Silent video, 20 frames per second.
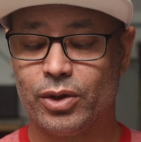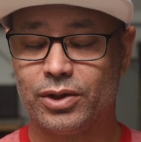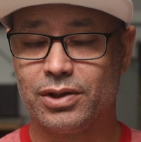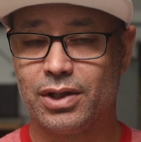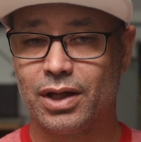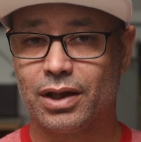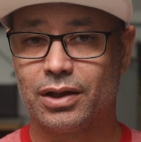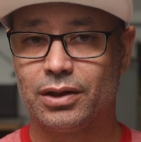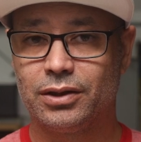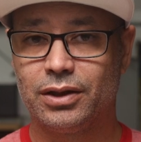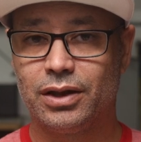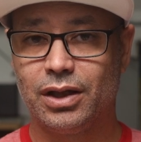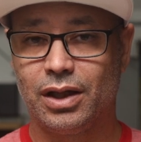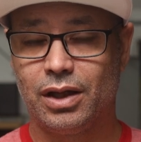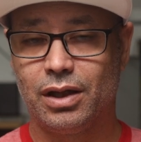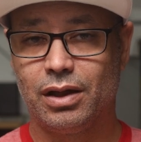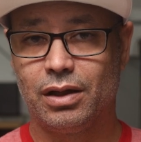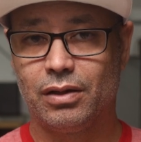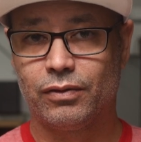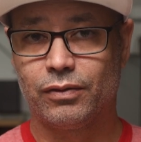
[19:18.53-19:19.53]
particularly
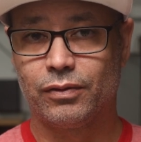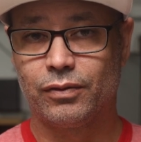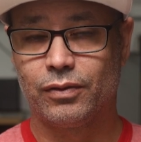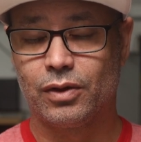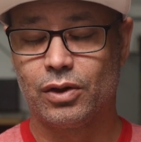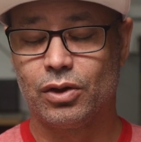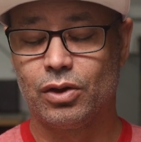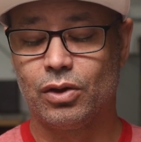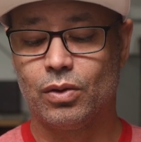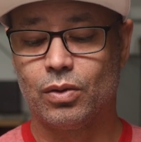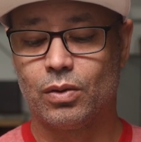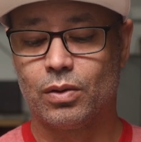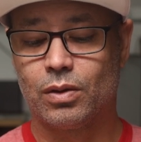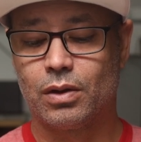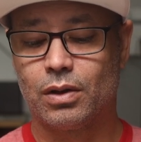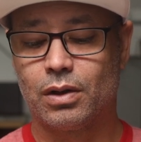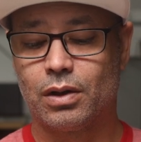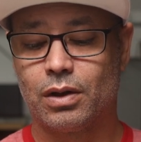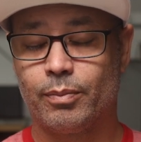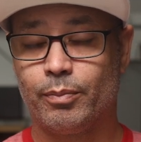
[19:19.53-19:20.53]
if
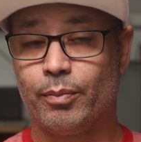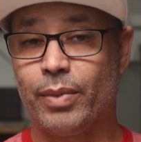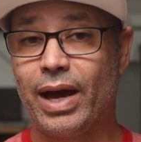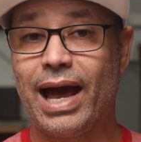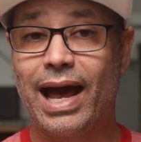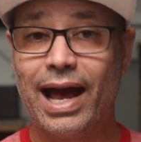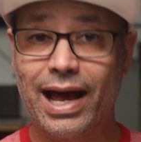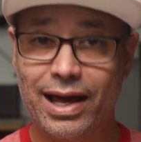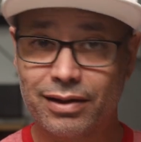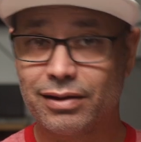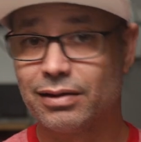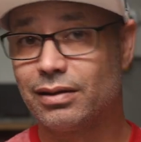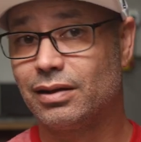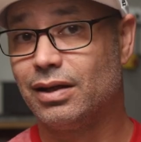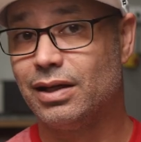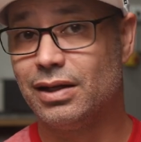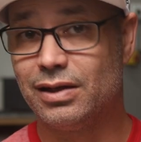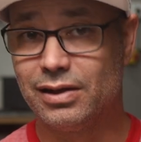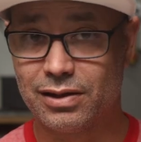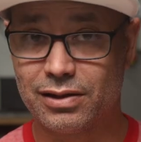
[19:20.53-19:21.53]
your path
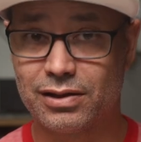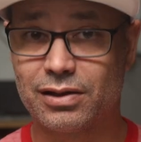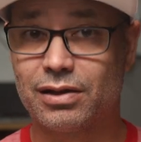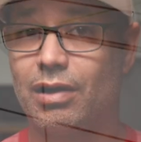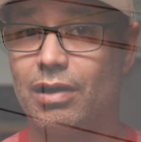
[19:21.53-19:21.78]
is